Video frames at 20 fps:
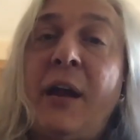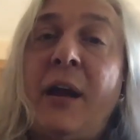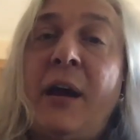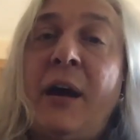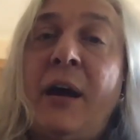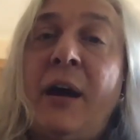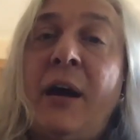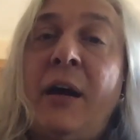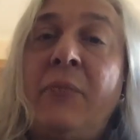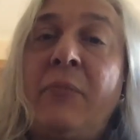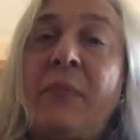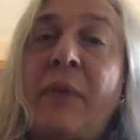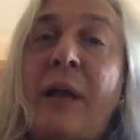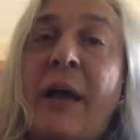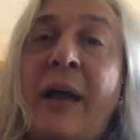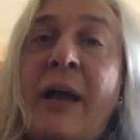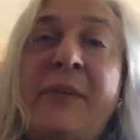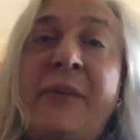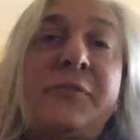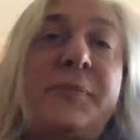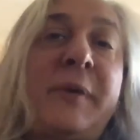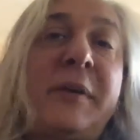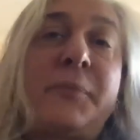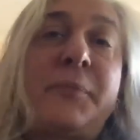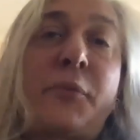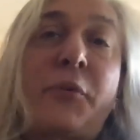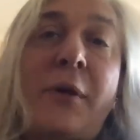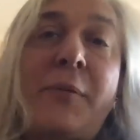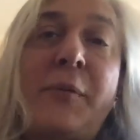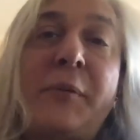um, I spent
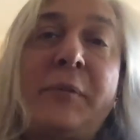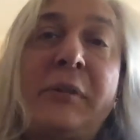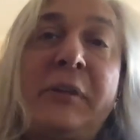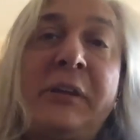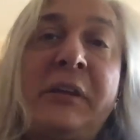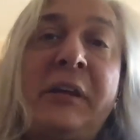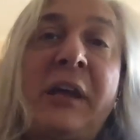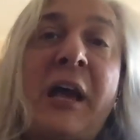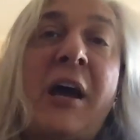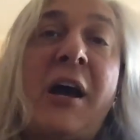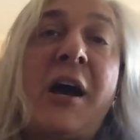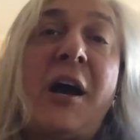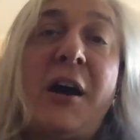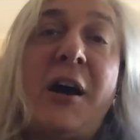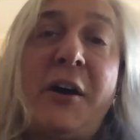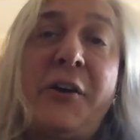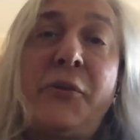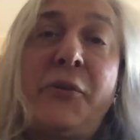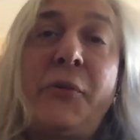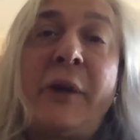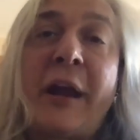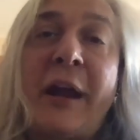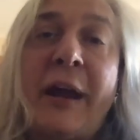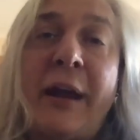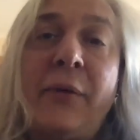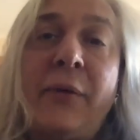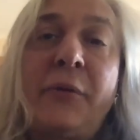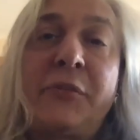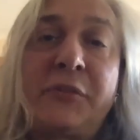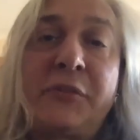probably 100
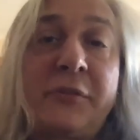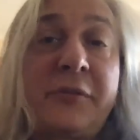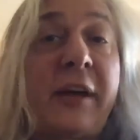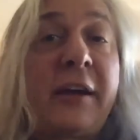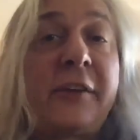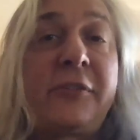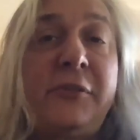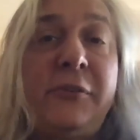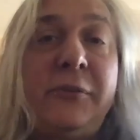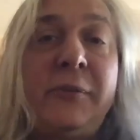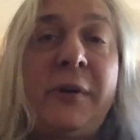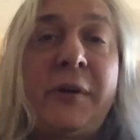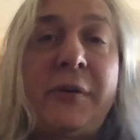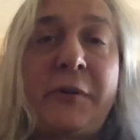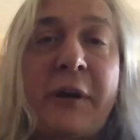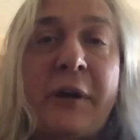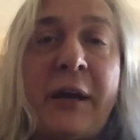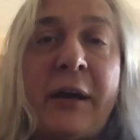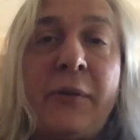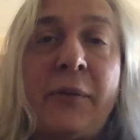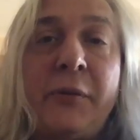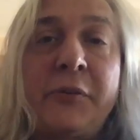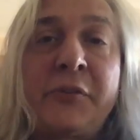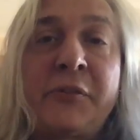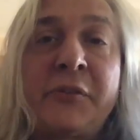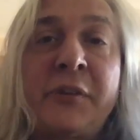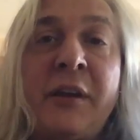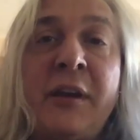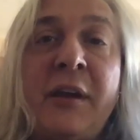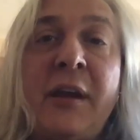hours of that 200
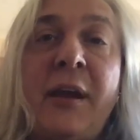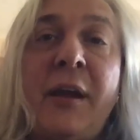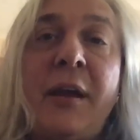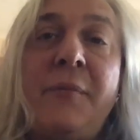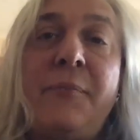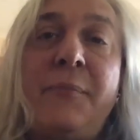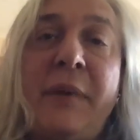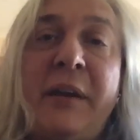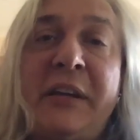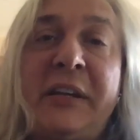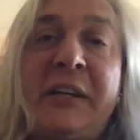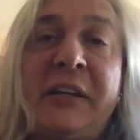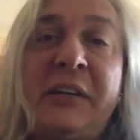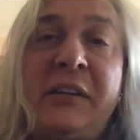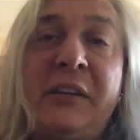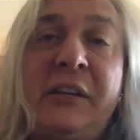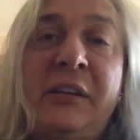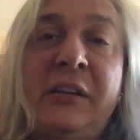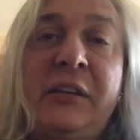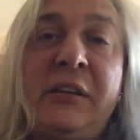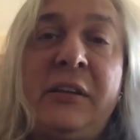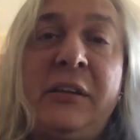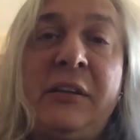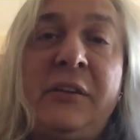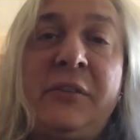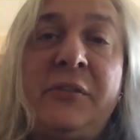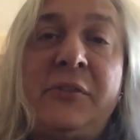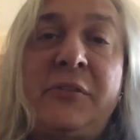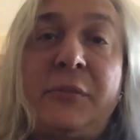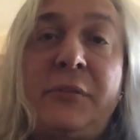hours making
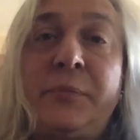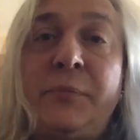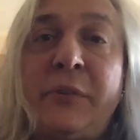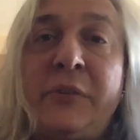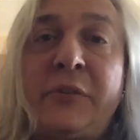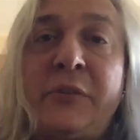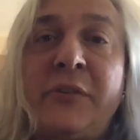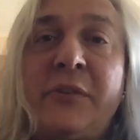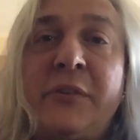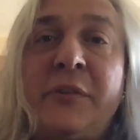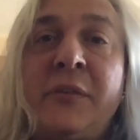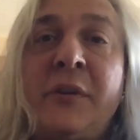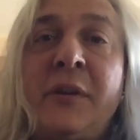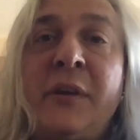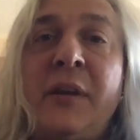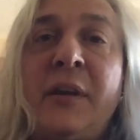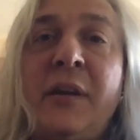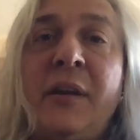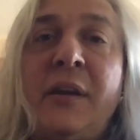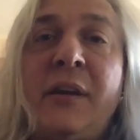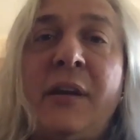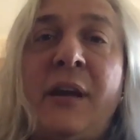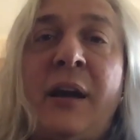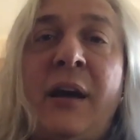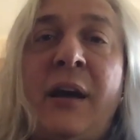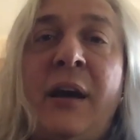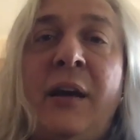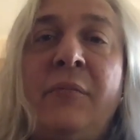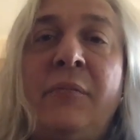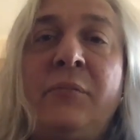the submission
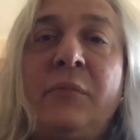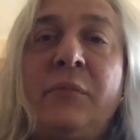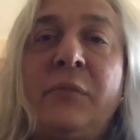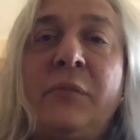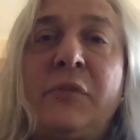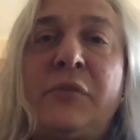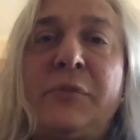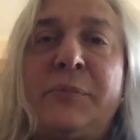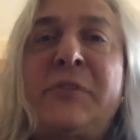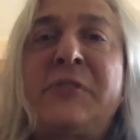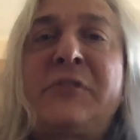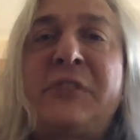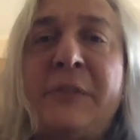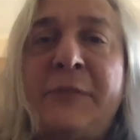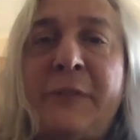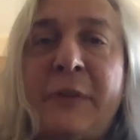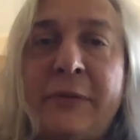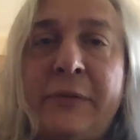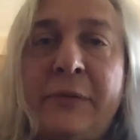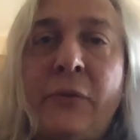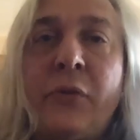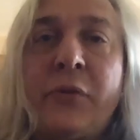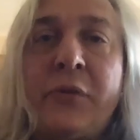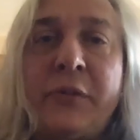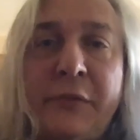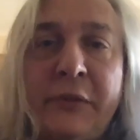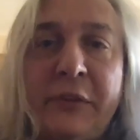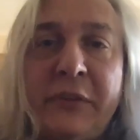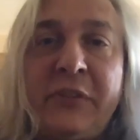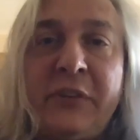uh, specific for
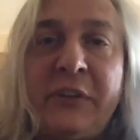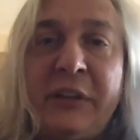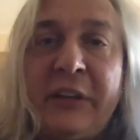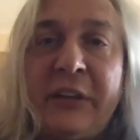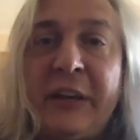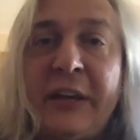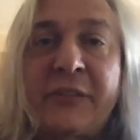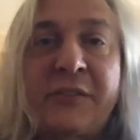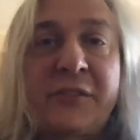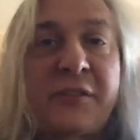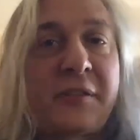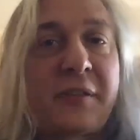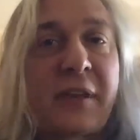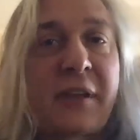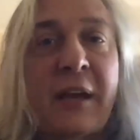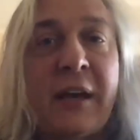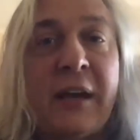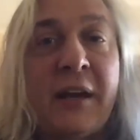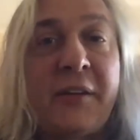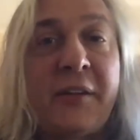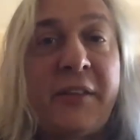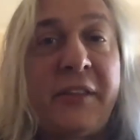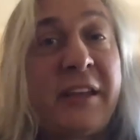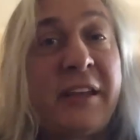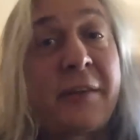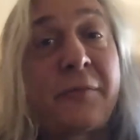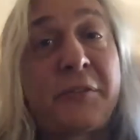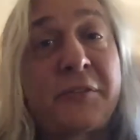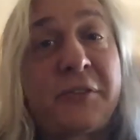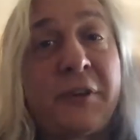the VCDX. Uh, the
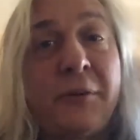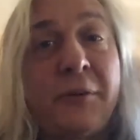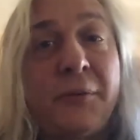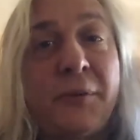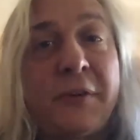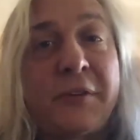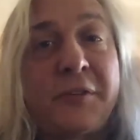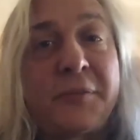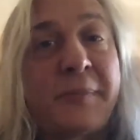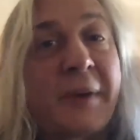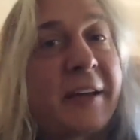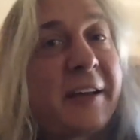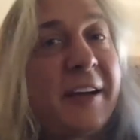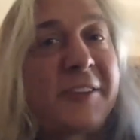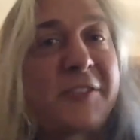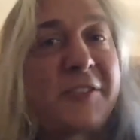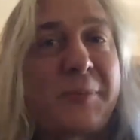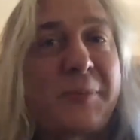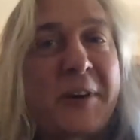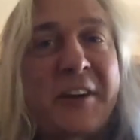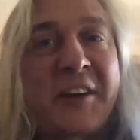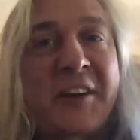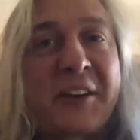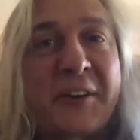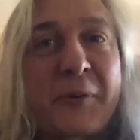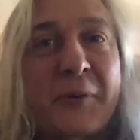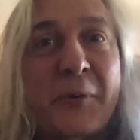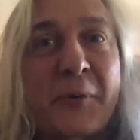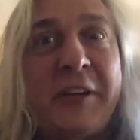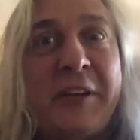end result was my customer got a
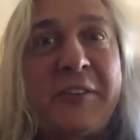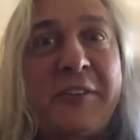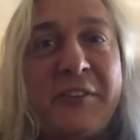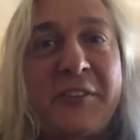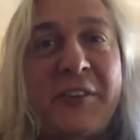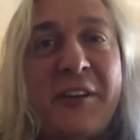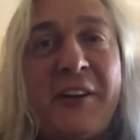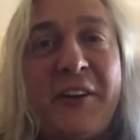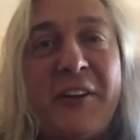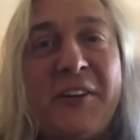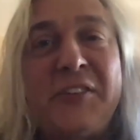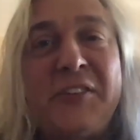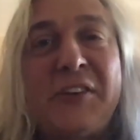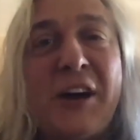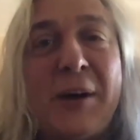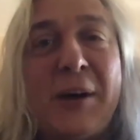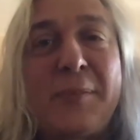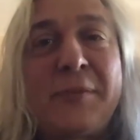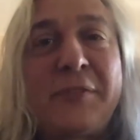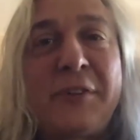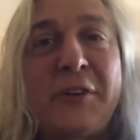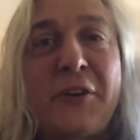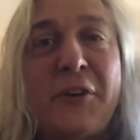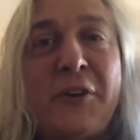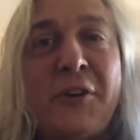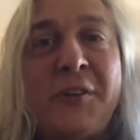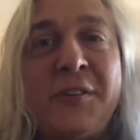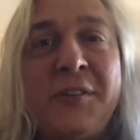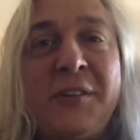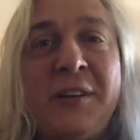great design on top of it
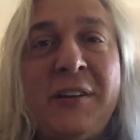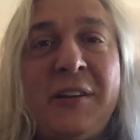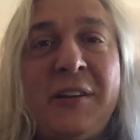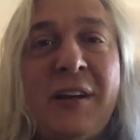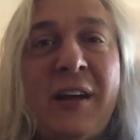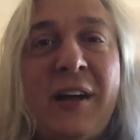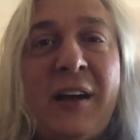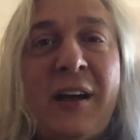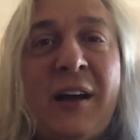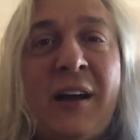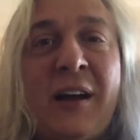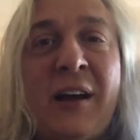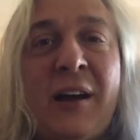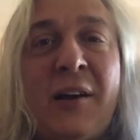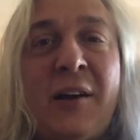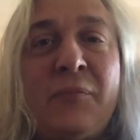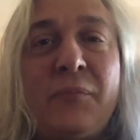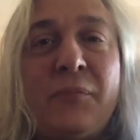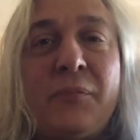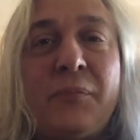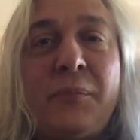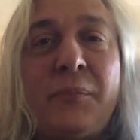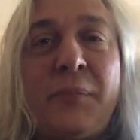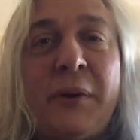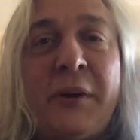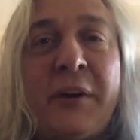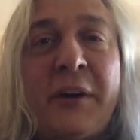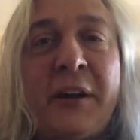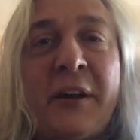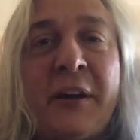all, um,
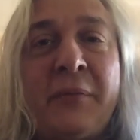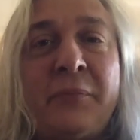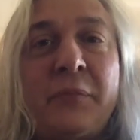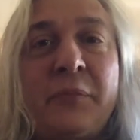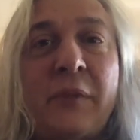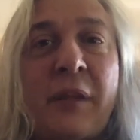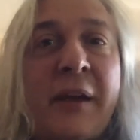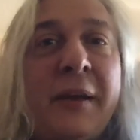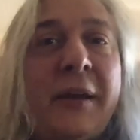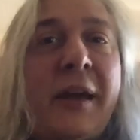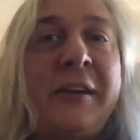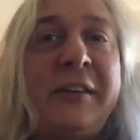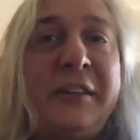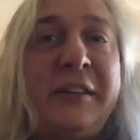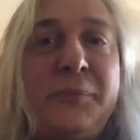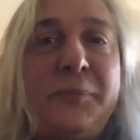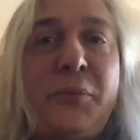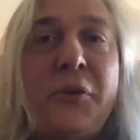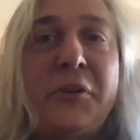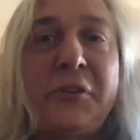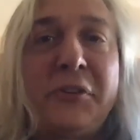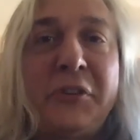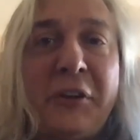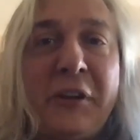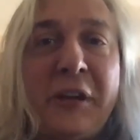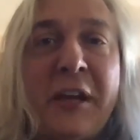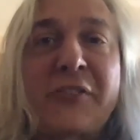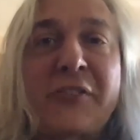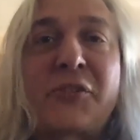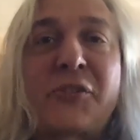but uh, I, I, did put a
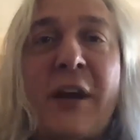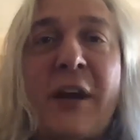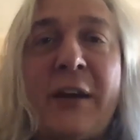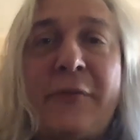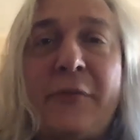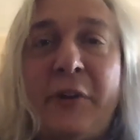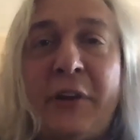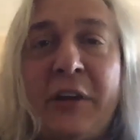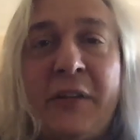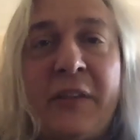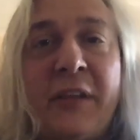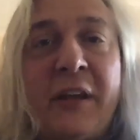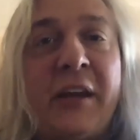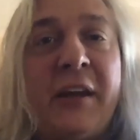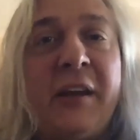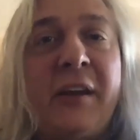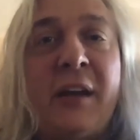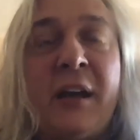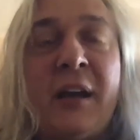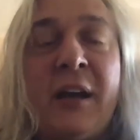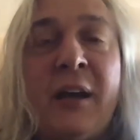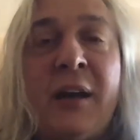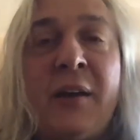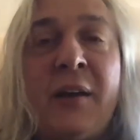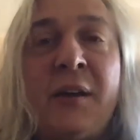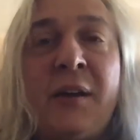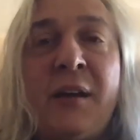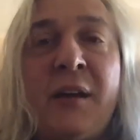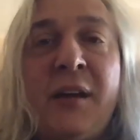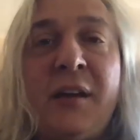little extra effort in that I uh,
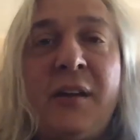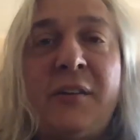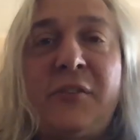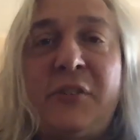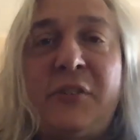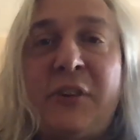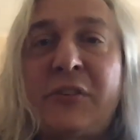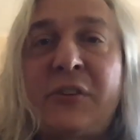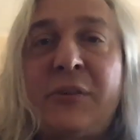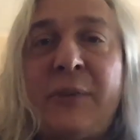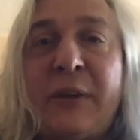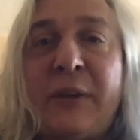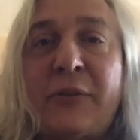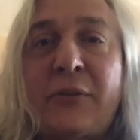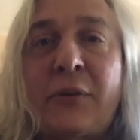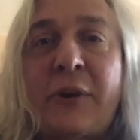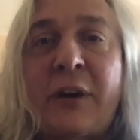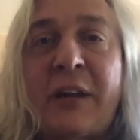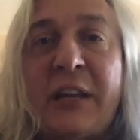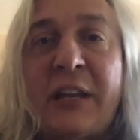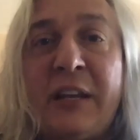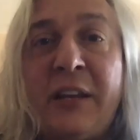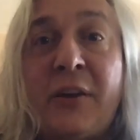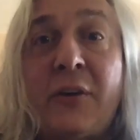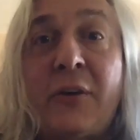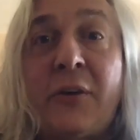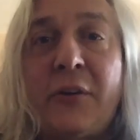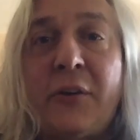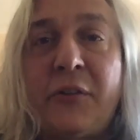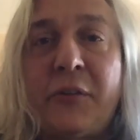just to make sure I hit
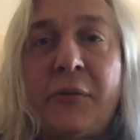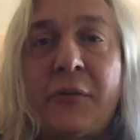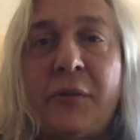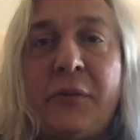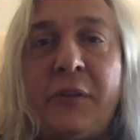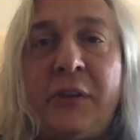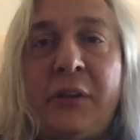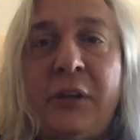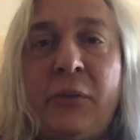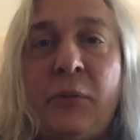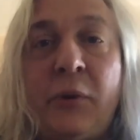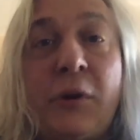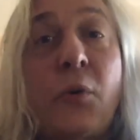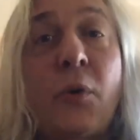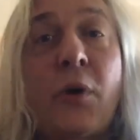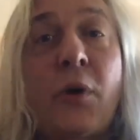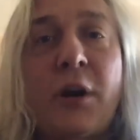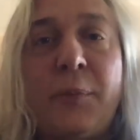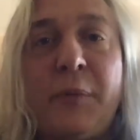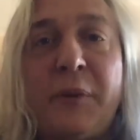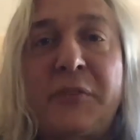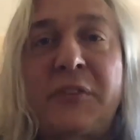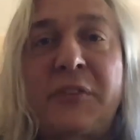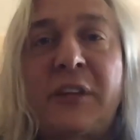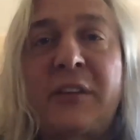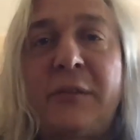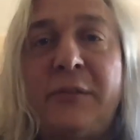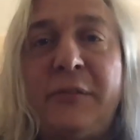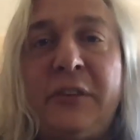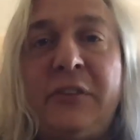all of the requirements
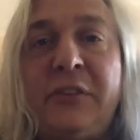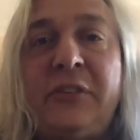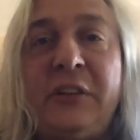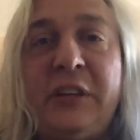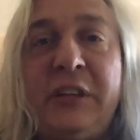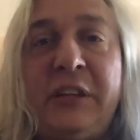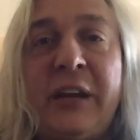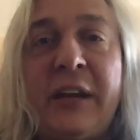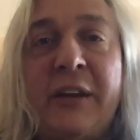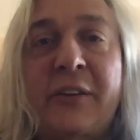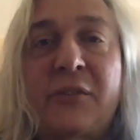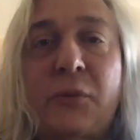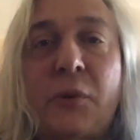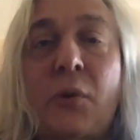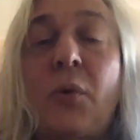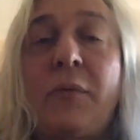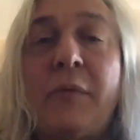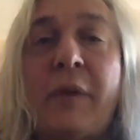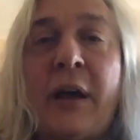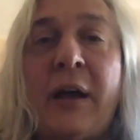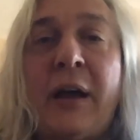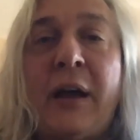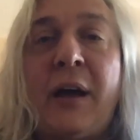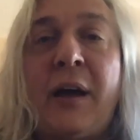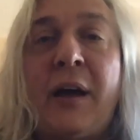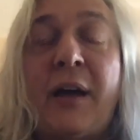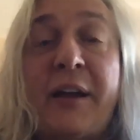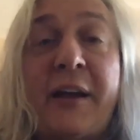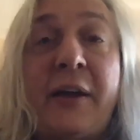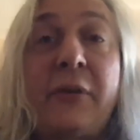that the VCDX uh,
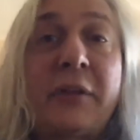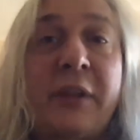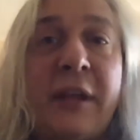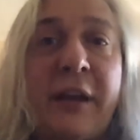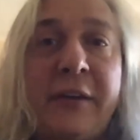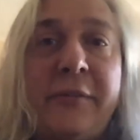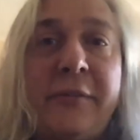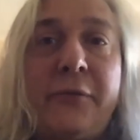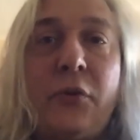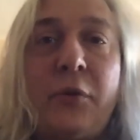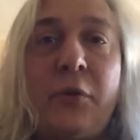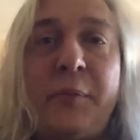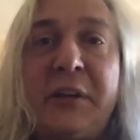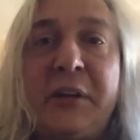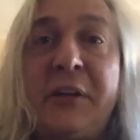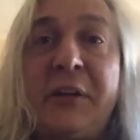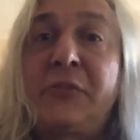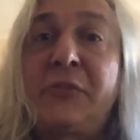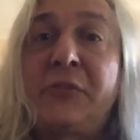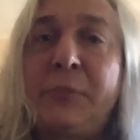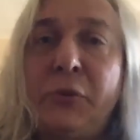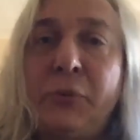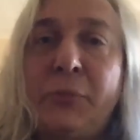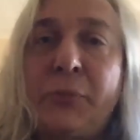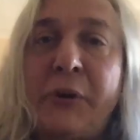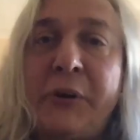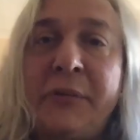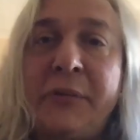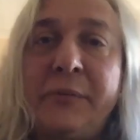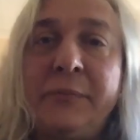had outlined for me in its
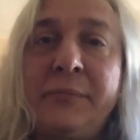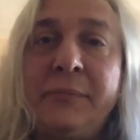blueprint.